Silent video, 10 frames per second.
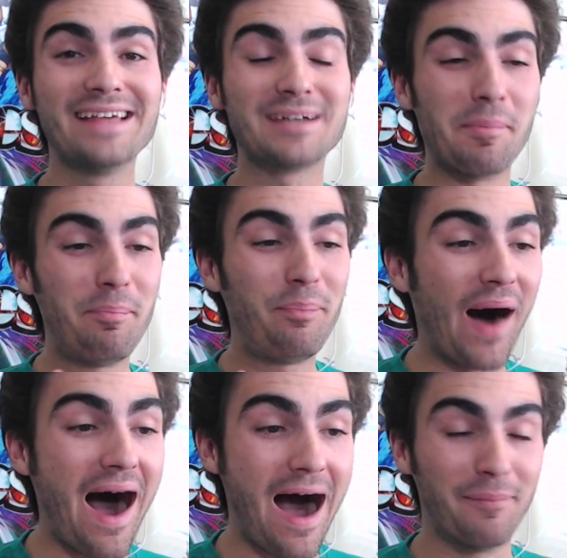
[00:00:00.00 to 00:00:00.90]
is a
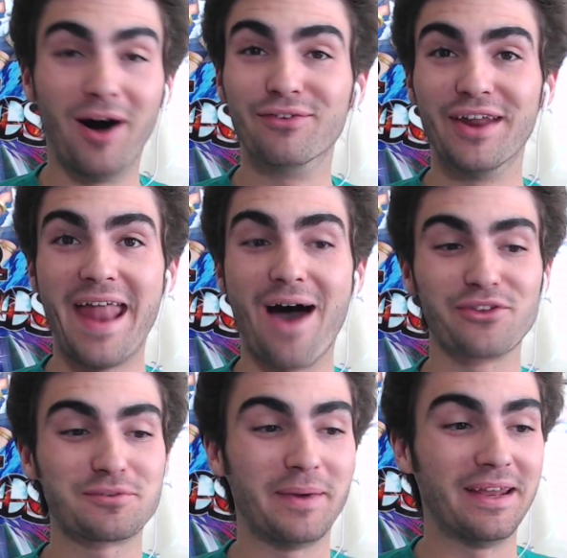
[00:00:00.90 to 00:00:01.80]
bomb of an
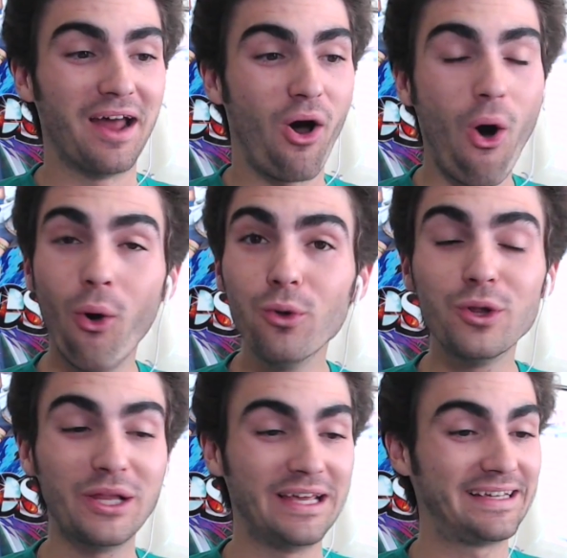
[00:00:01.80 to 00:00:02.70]
announcement. Holy